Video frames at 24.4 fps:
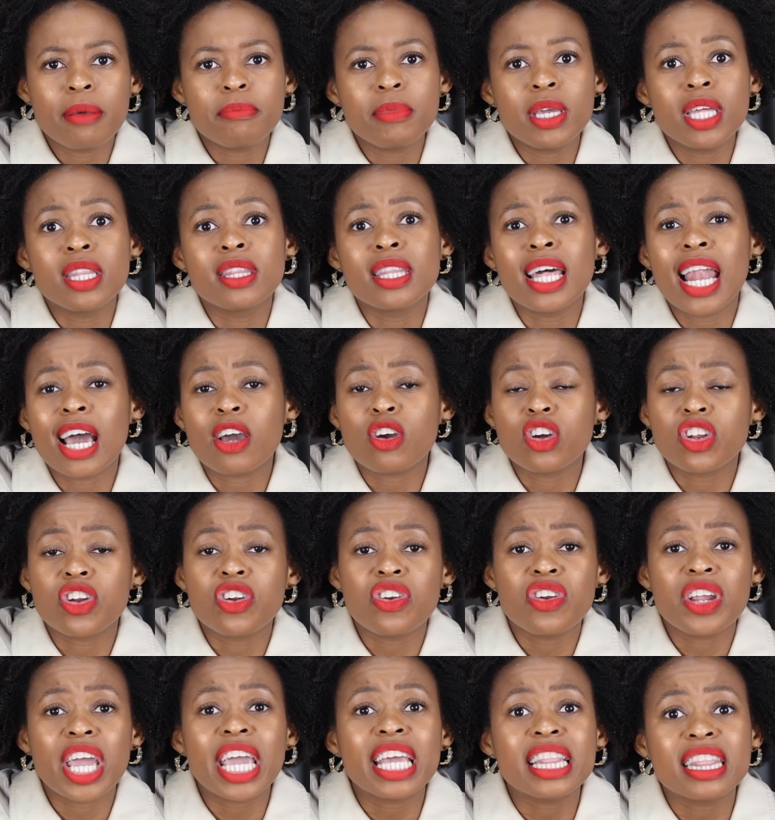I mean, that I could
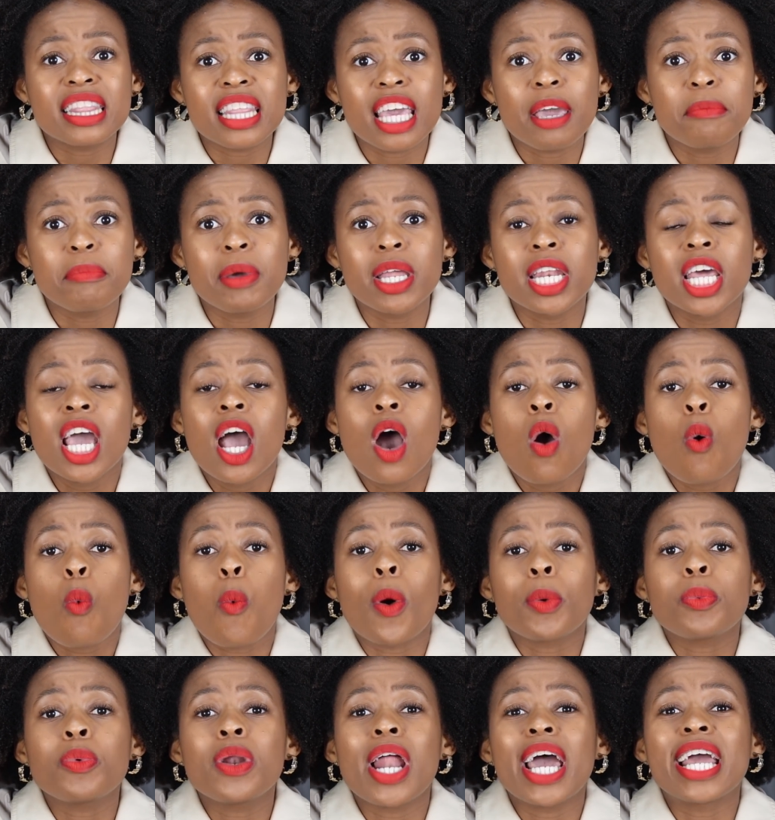create them, and
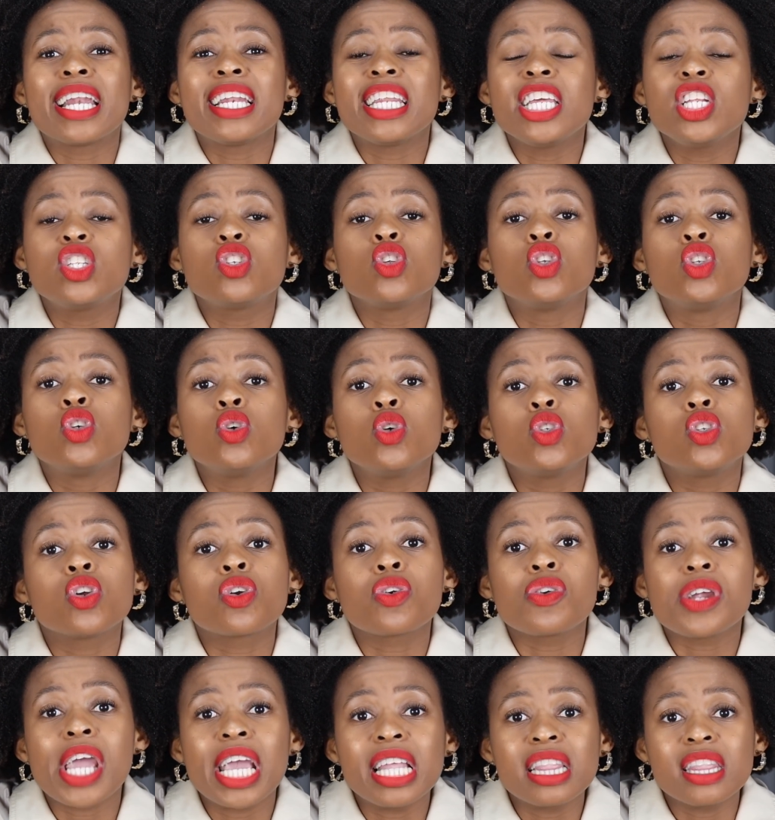what would I need to do to
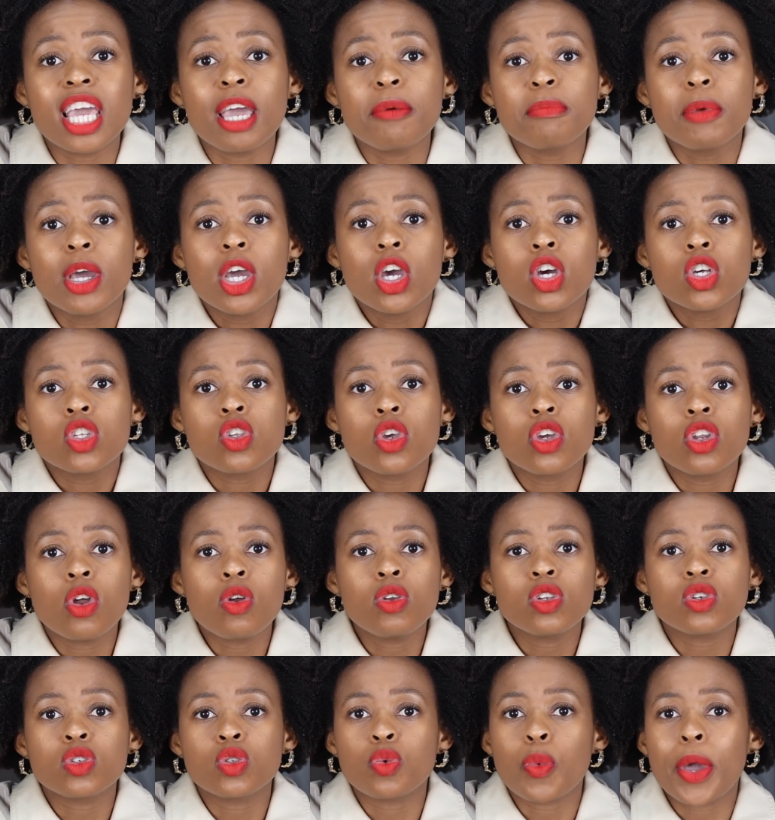create them. So you
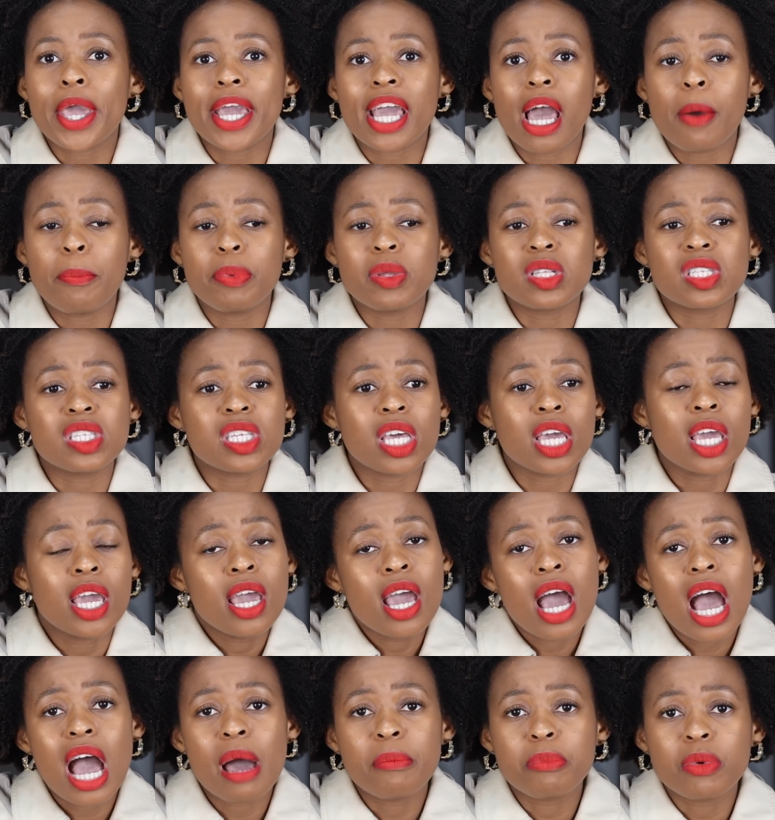don't just wake up and
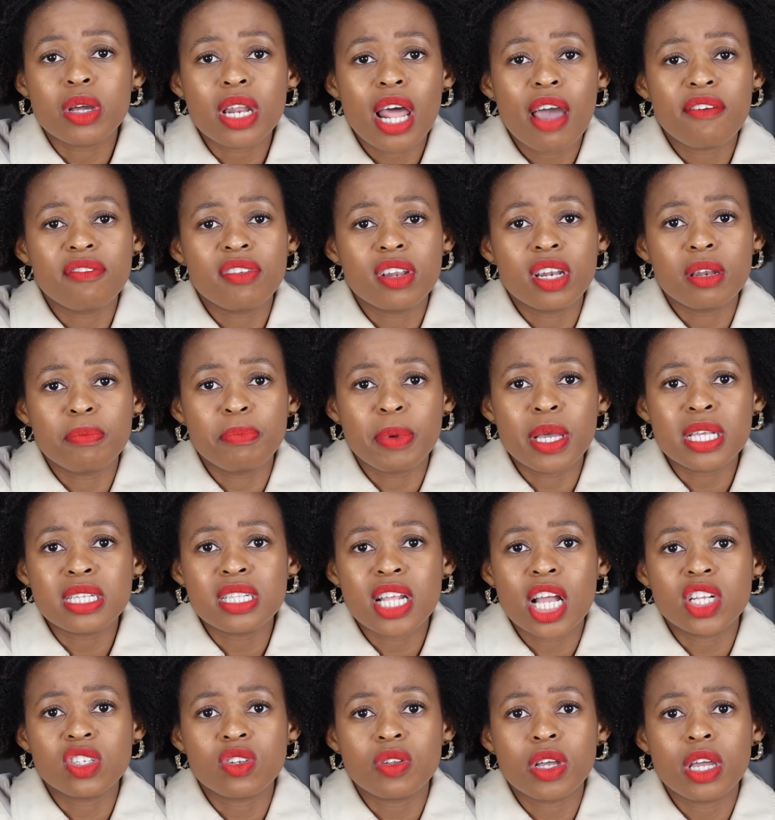say I'm gonna have the best
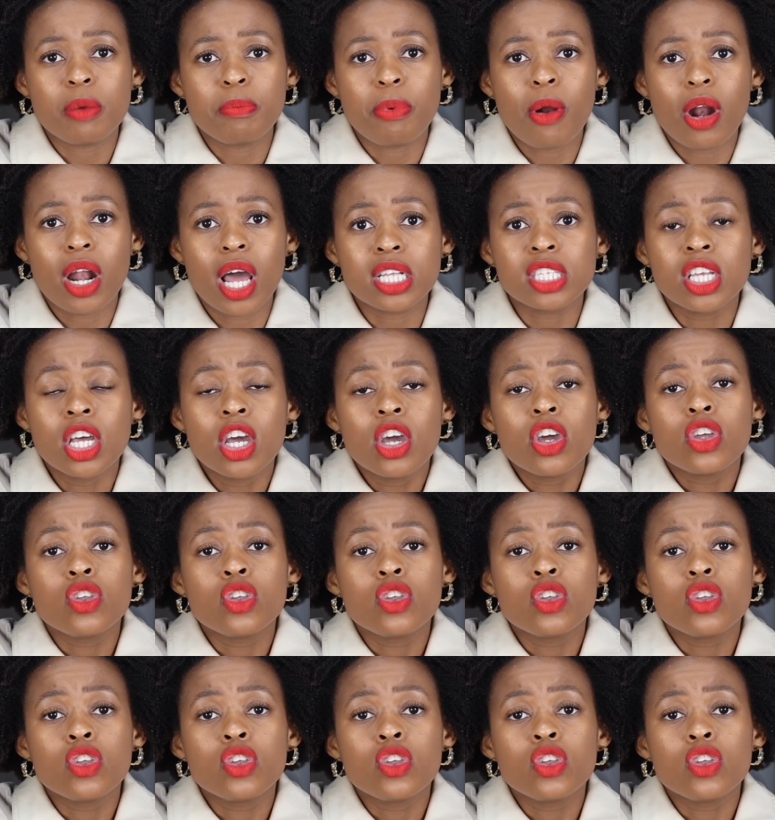natural hair products.